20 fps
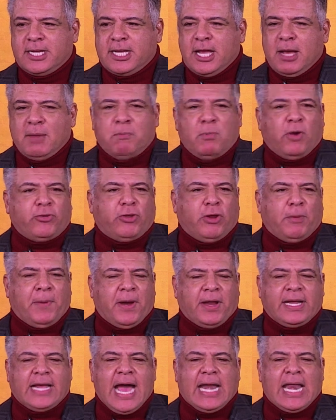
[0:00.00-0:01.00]
Most of your prayer,
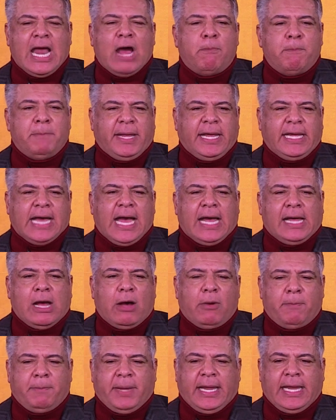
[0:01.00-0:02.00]
God help me, God
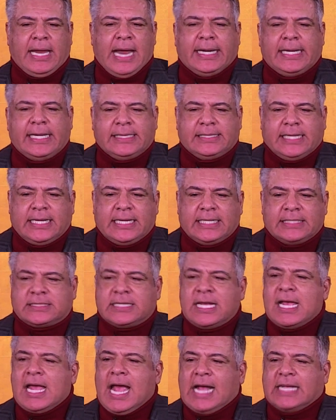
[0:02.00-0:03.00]
help me, I need this.
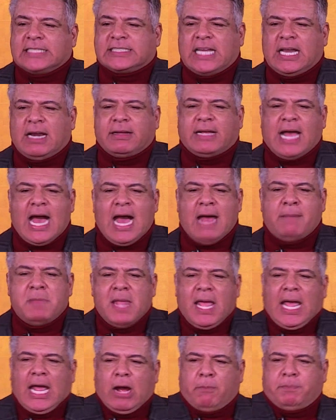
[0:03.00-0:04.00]
Instead of God
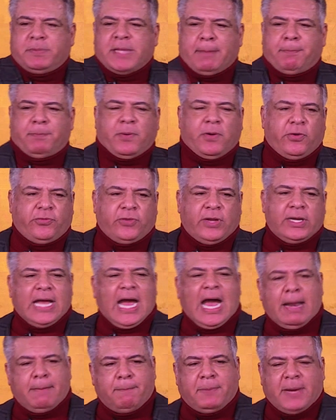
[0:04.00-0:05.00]
help that person,
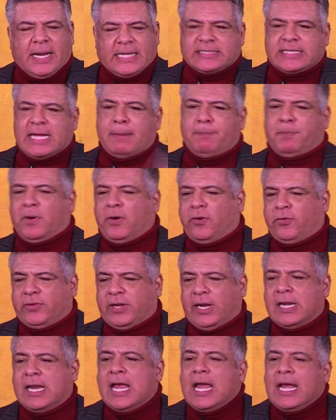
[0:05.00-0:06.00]
God bless that
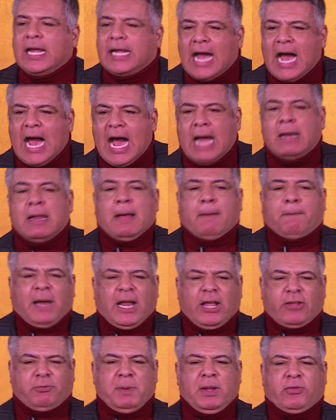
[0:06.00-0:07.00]
person, God
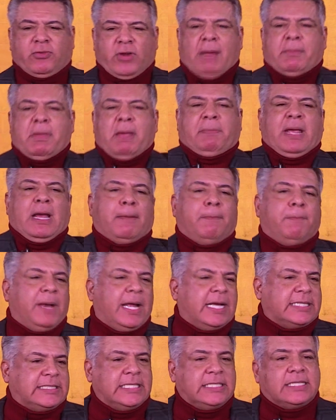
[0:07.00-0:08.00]
bless me so that I may be a
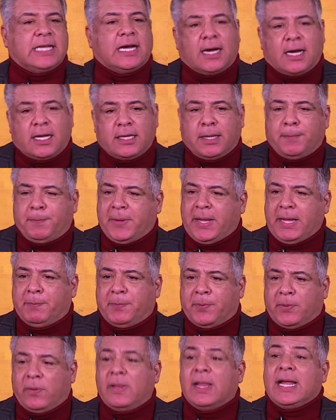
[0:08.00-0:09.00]
blessing to other
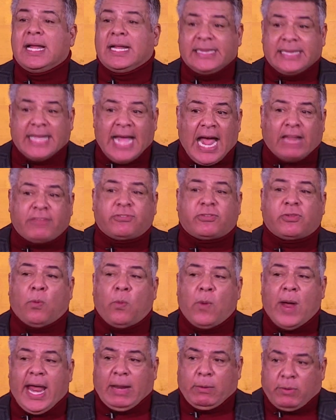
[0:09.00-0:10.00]
people. That's the
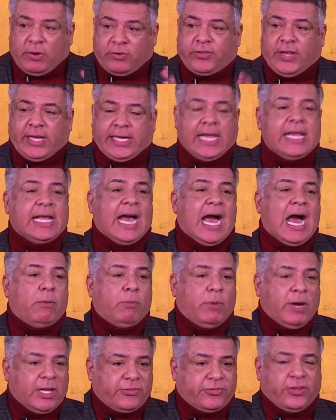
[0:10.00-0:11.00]
way we're seeking God,
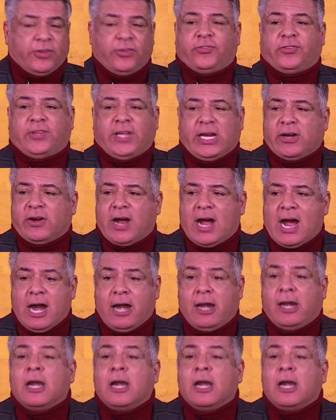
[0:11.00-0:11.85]
with a sincere heart.